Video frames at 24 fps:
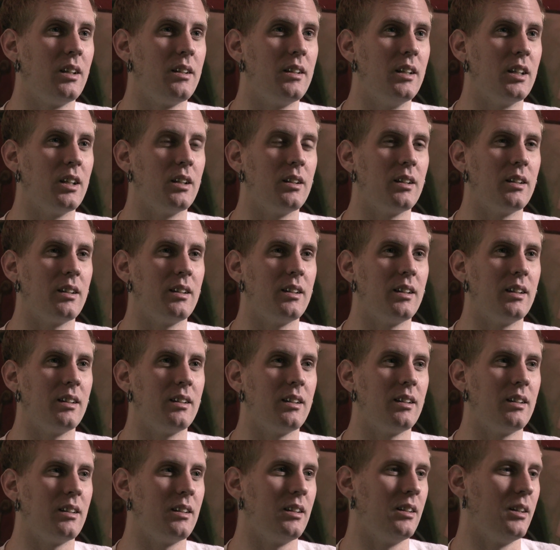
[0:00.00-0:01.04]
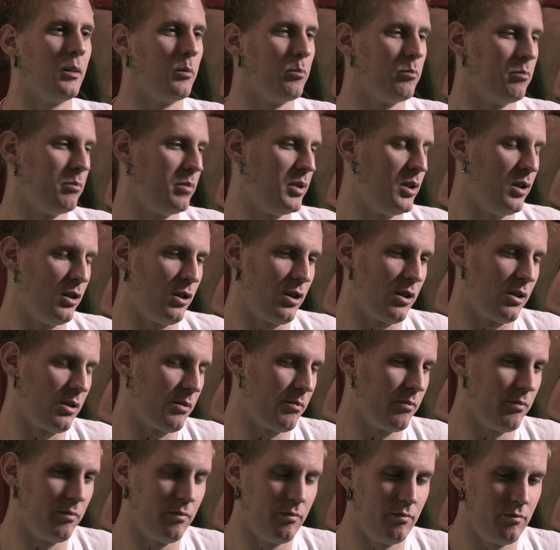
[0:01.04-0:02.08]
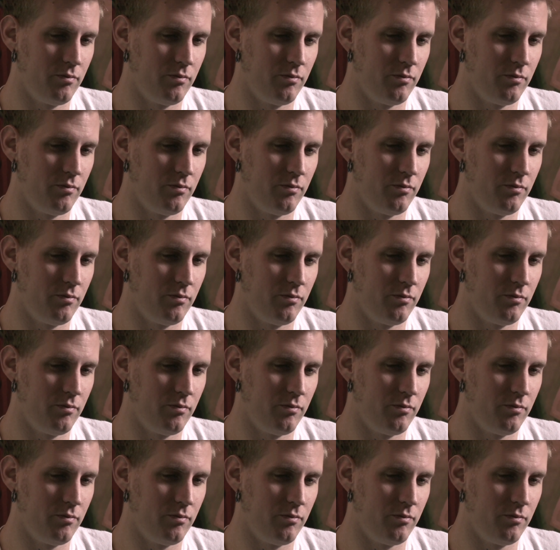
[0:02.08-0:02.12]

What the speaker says: the pure